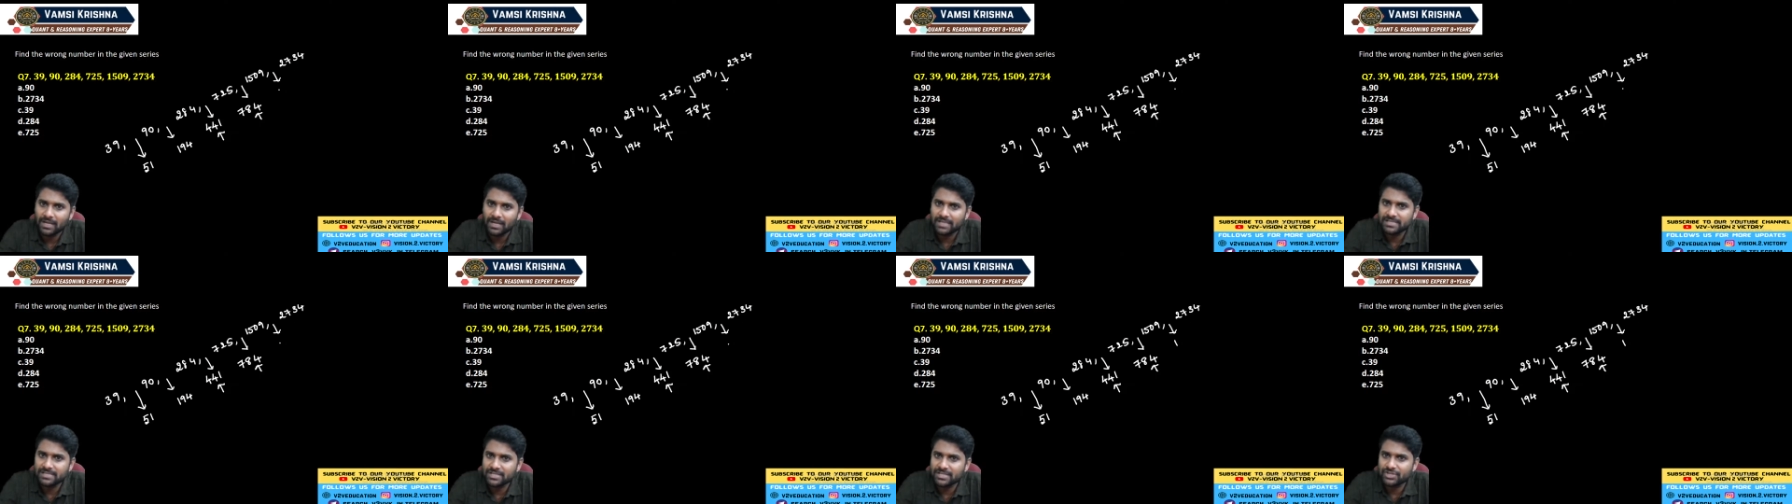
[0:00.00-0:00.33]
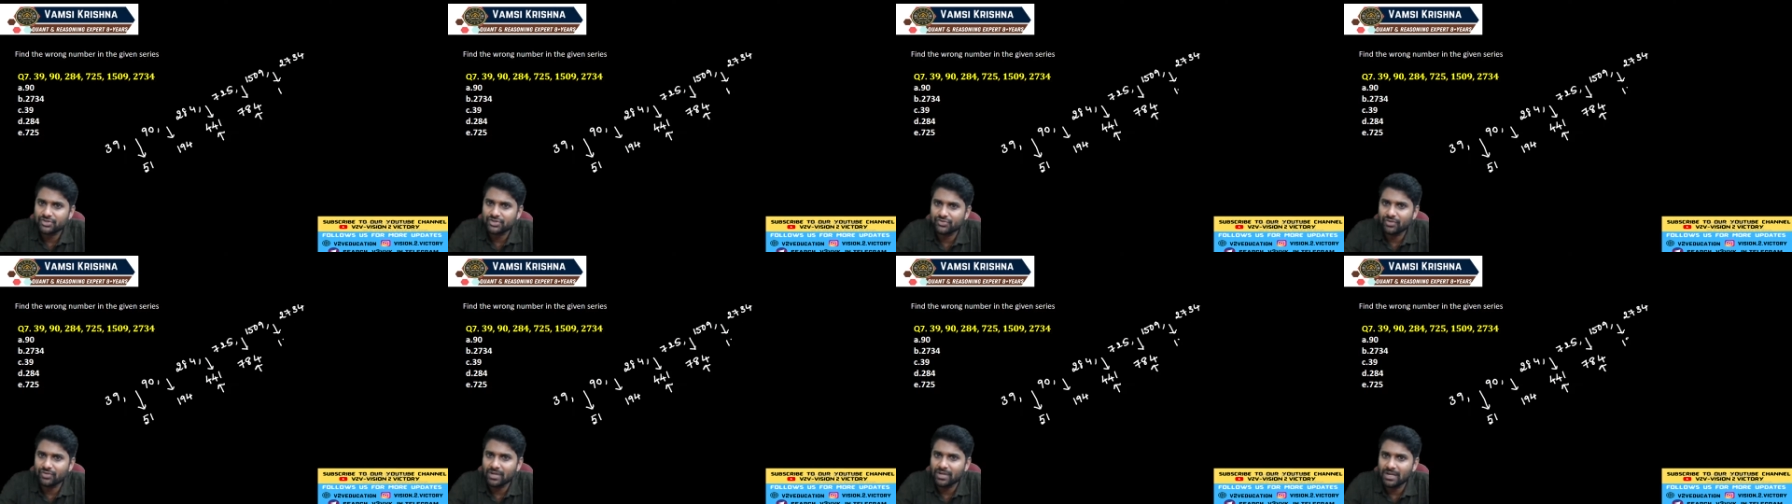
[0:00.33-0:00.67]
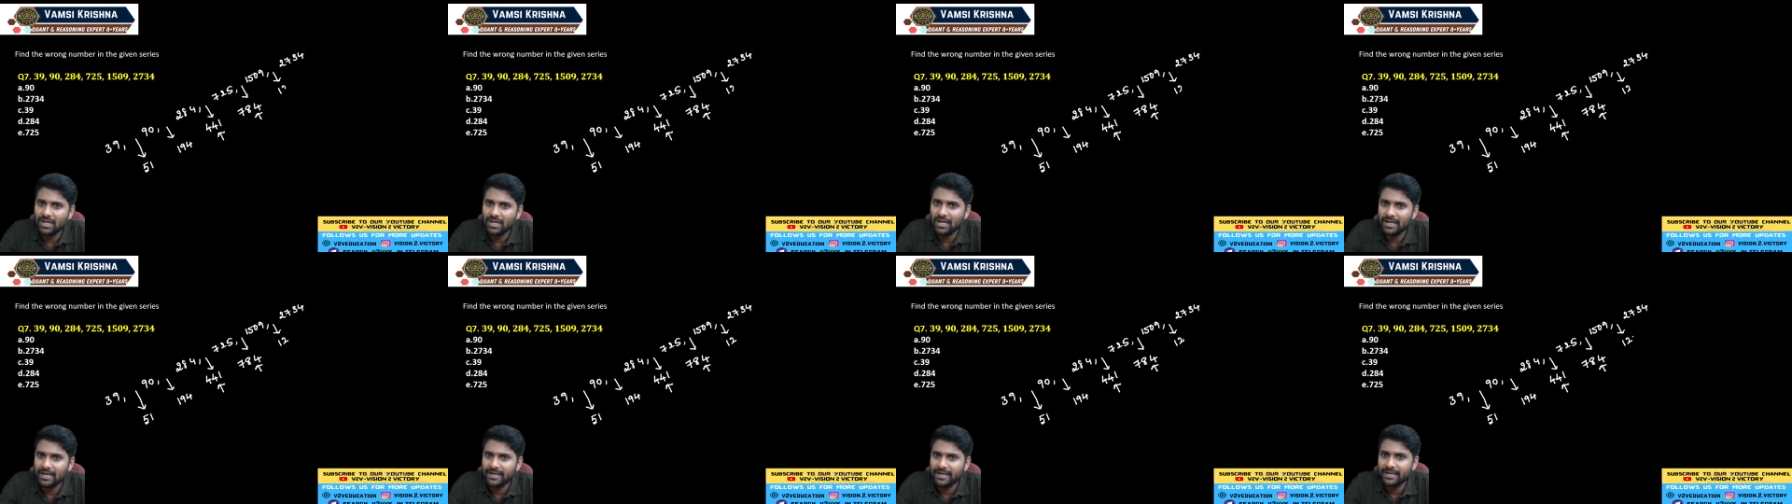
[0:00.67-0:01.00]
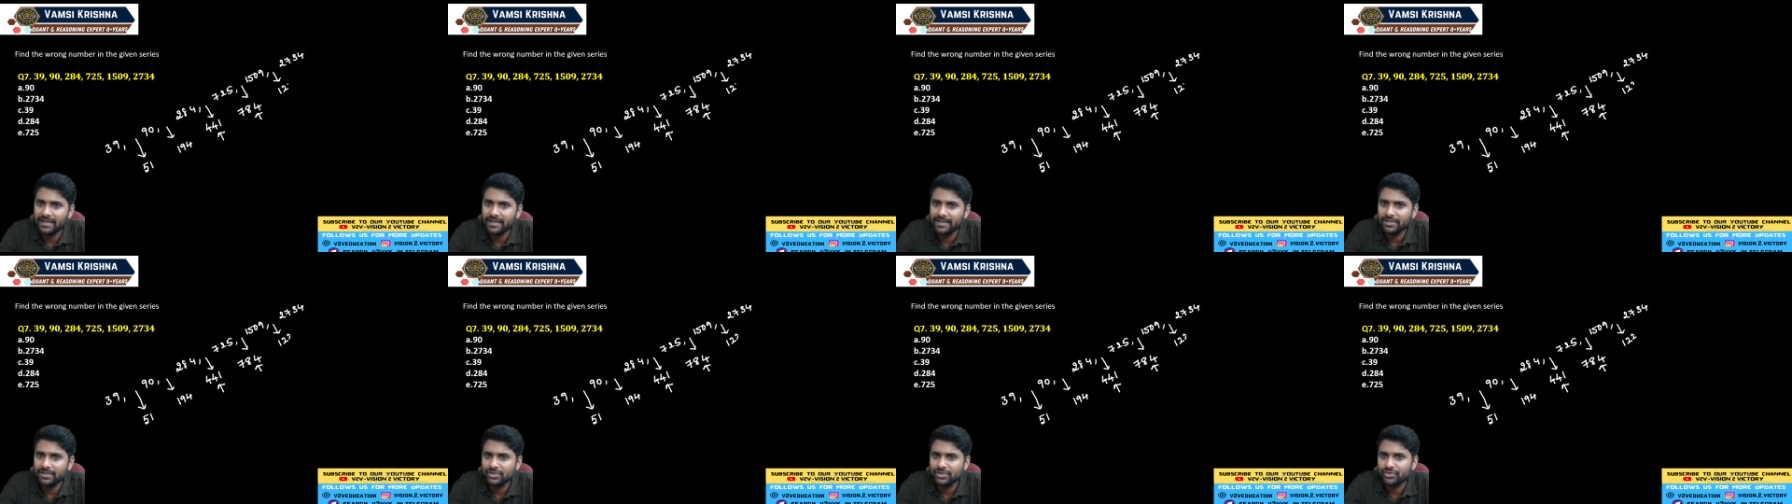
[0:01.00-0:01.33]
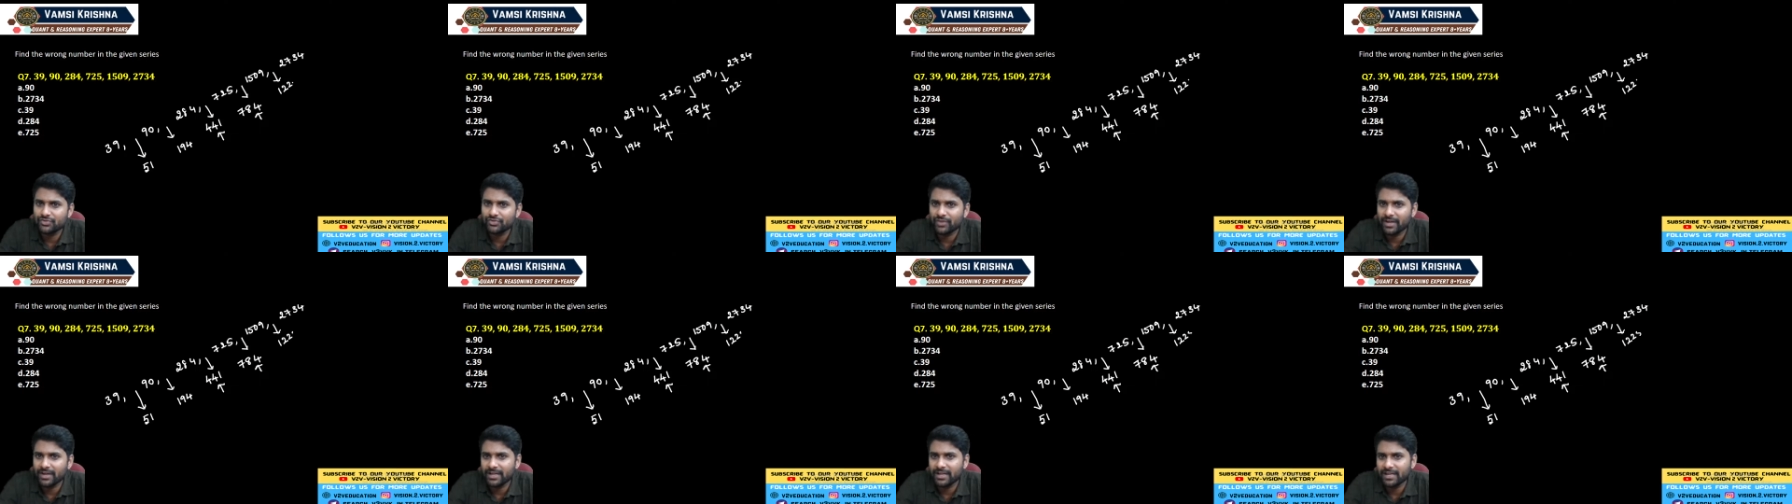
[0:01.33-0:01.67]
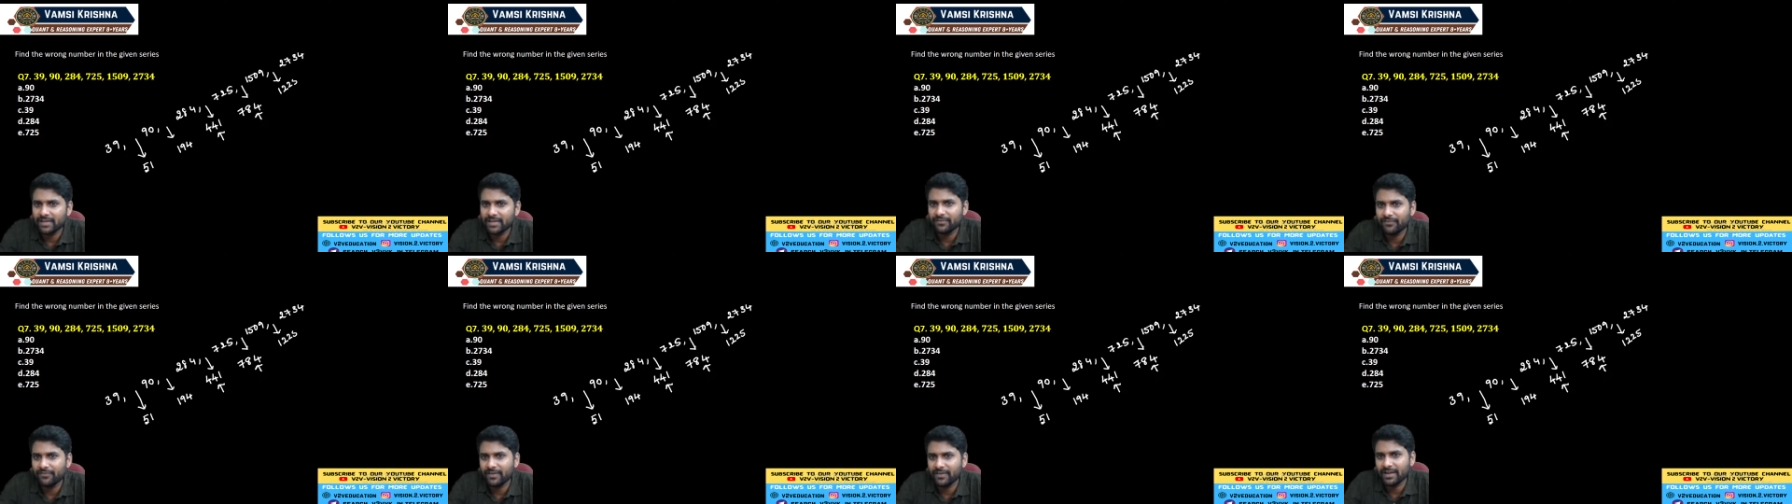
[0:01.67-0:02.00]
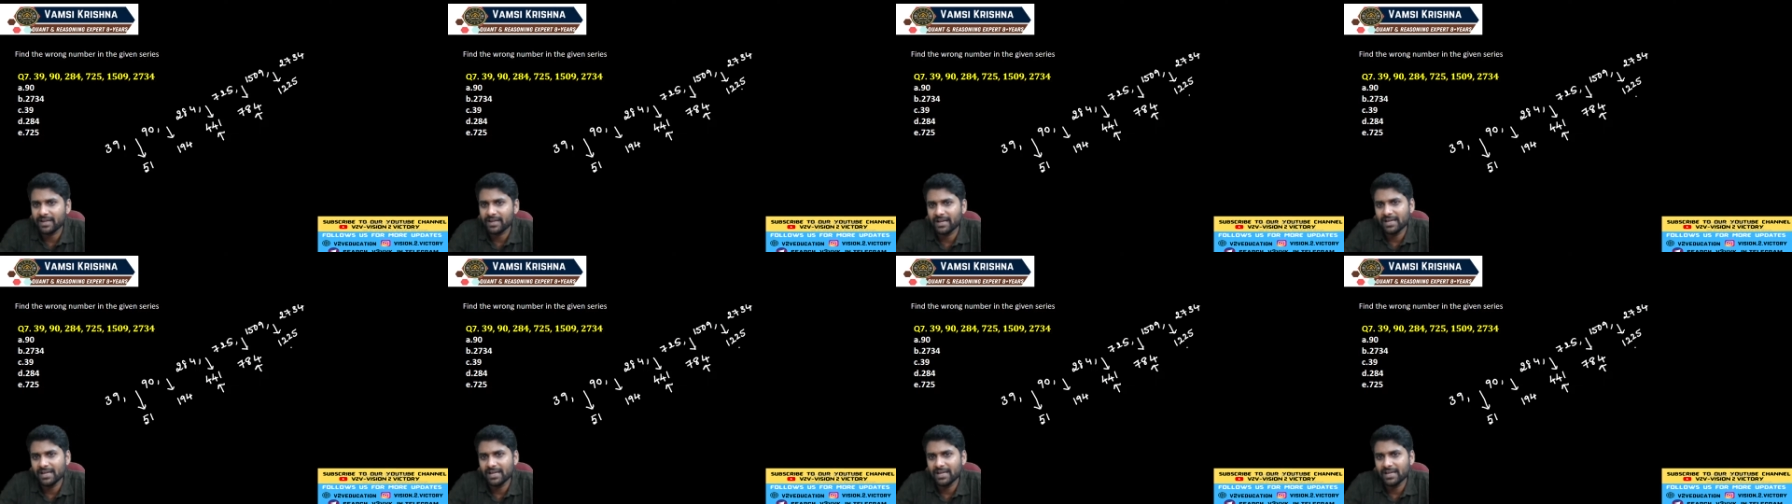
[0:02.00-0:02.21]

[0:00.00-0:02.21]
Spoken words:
It's a 1225.